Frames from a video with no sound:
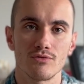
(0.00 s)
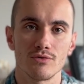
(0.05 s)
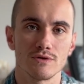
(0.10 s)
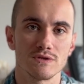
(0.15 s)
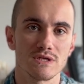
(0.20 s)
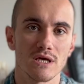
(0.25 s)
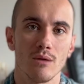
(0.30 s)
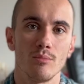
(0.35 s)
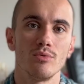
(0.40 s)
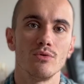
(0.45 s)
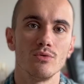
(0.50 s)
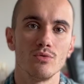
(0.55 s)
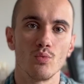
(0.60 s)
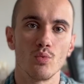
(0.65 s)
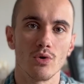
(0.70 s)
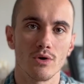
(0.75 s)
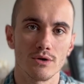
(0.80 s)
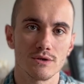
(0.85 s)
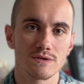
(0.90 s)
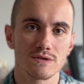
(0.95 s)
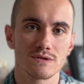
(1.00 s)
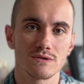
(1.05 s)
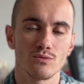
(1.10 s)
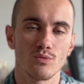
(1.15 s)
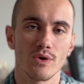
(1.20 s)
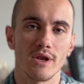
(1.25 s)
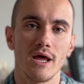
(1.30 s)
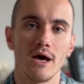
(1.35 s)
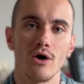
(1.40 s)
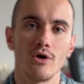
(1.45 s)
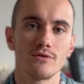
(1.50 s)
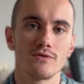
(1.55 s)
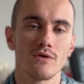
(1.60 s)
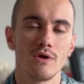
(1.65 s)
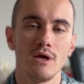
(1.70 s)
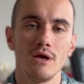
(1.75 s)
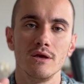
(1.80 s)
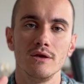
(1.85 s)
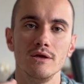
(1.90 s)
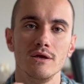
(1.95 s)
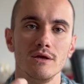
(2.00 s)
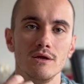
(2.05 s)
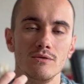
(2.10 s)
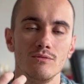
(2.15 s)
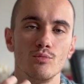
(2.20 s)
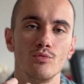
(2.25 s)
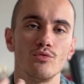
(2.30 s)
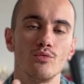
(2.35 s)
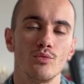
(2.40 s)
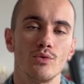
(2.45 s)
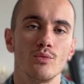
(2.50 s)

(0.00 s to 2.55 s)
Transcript: for example, works without need